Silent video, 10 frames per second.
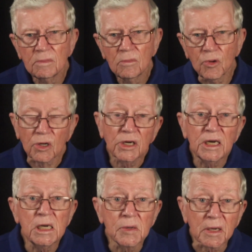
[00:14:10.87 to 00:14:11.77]
We'll
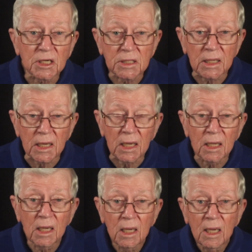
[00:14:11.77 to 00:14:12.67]
continue our study
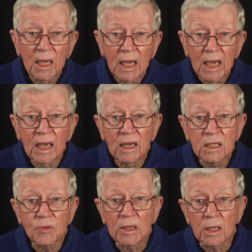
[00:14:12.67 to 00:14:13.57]

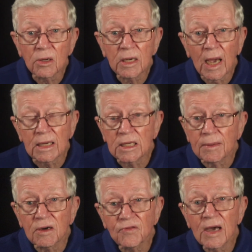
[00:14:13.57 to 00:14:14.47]
as we look at
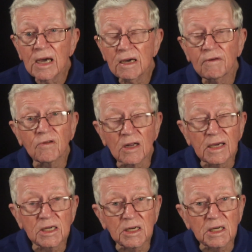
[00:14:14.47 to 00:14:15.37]
chapter 5 of
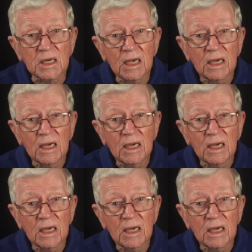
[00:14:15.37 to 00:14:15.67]
Galatians